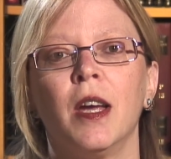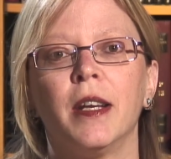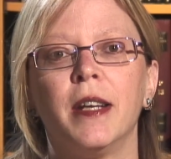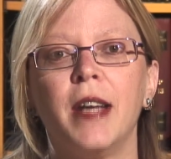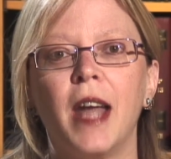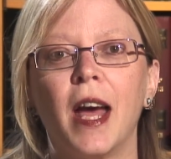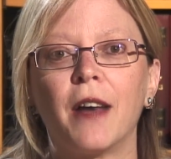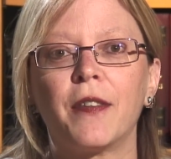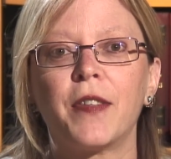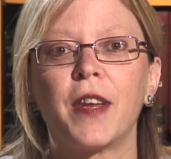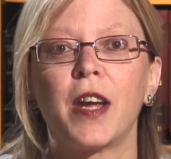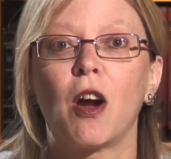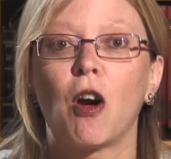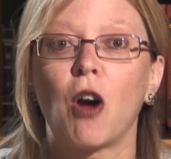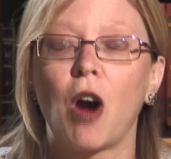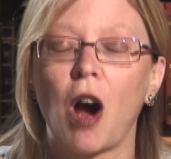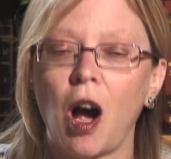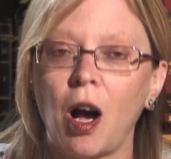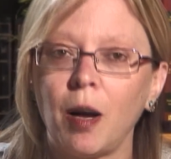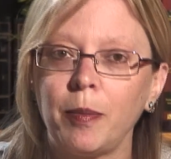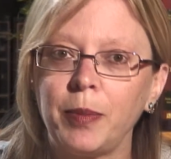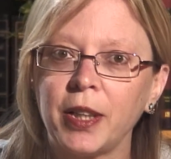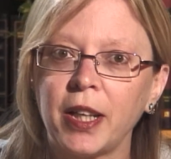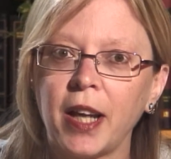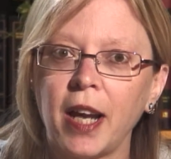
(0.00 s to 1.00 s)
Now they are
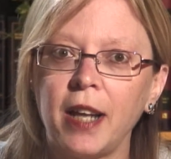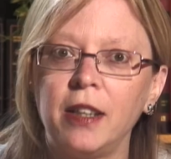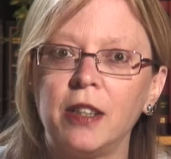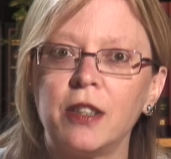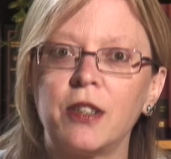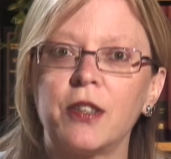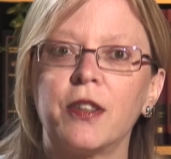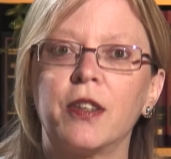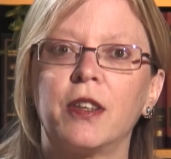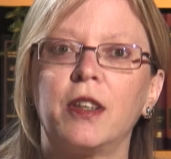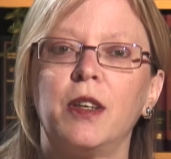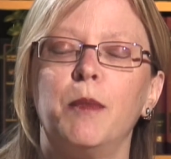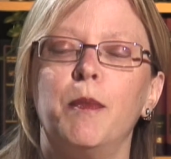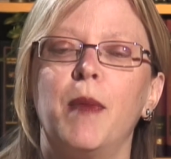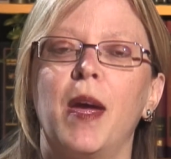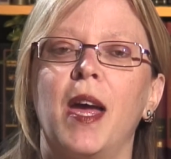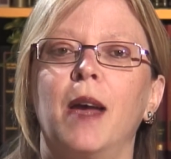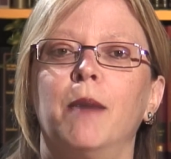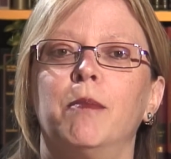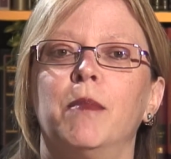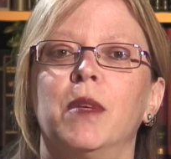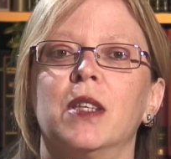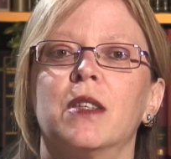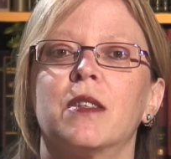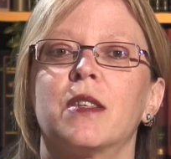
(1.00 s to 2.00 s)
obligated to the
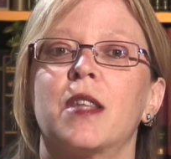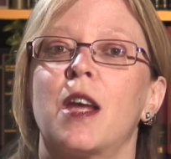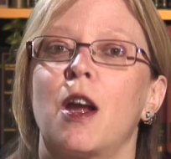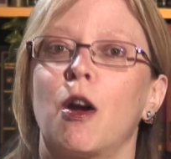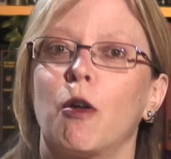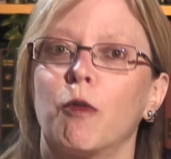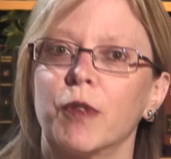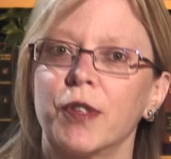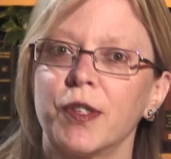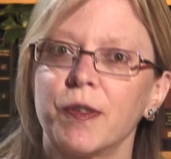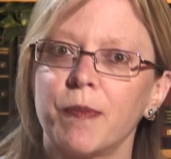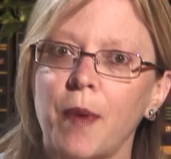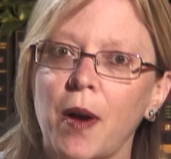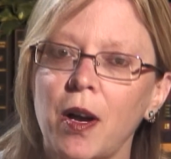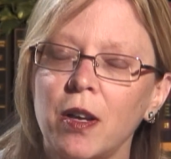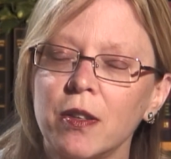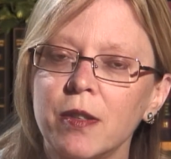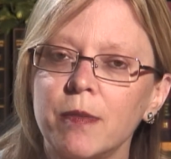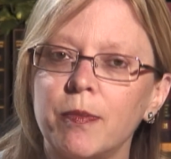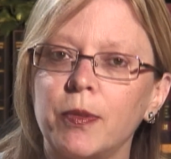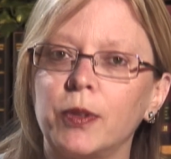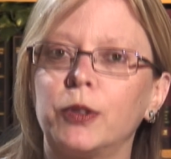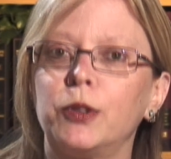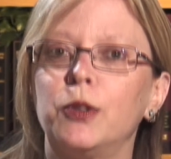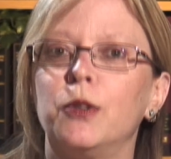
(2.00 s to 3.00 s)
commandments, they are
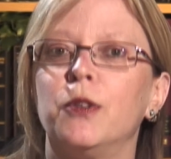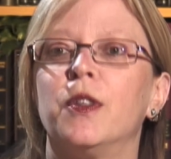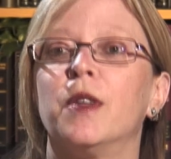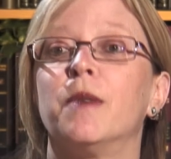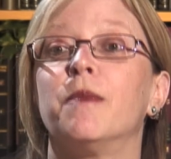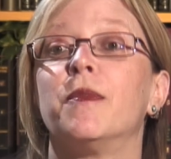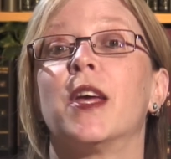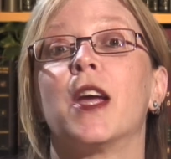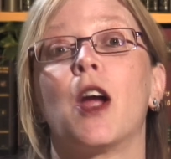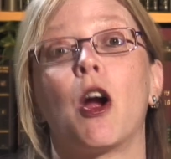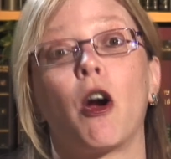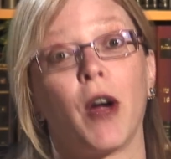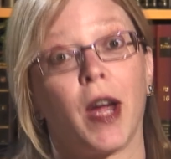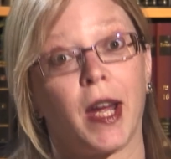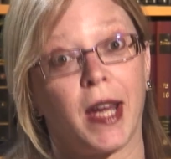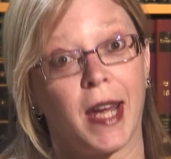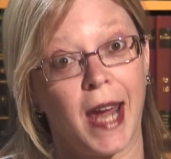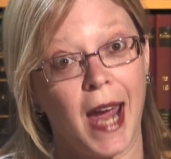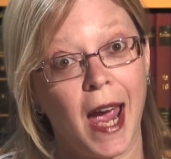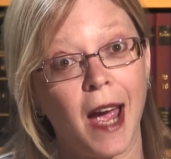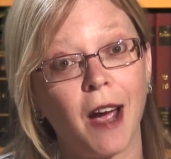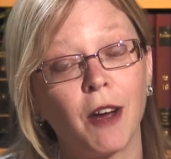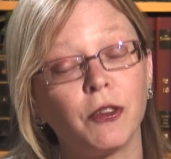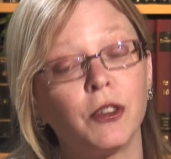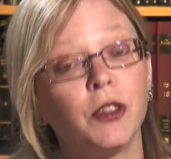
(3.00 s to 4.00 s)
responsible to them, they are
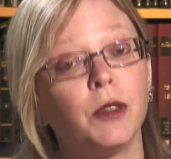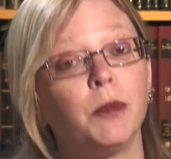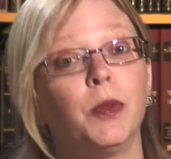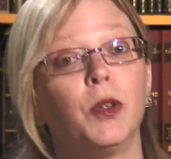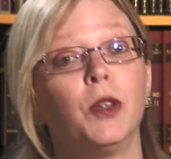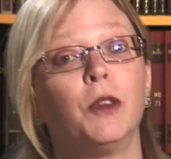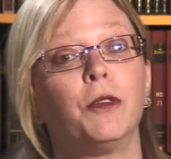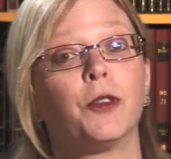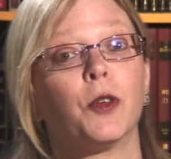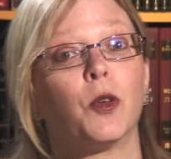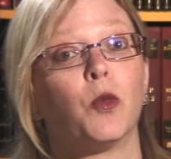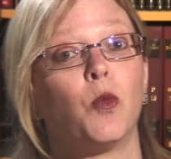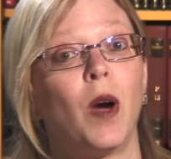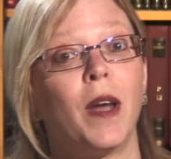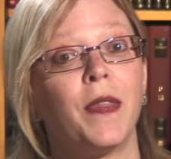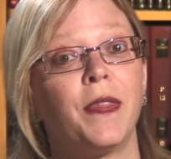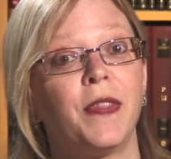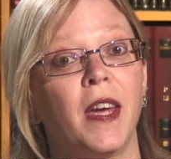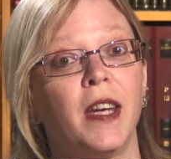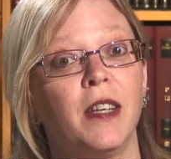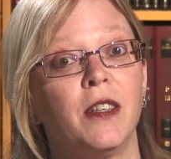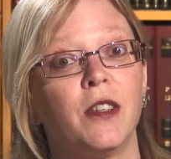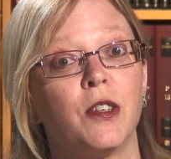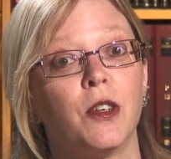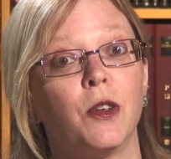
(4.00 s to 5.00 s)
accountable for what
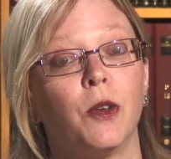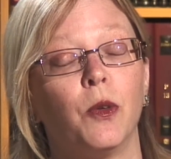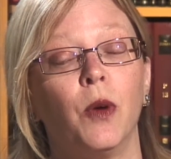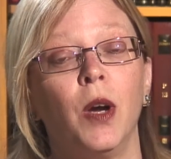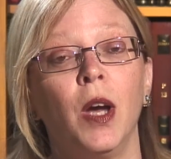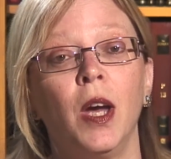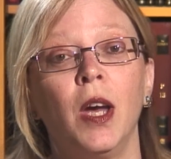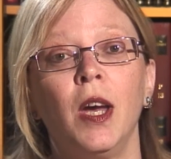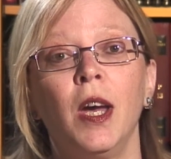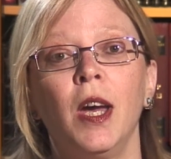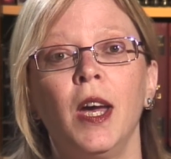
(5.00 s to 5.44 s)
they do.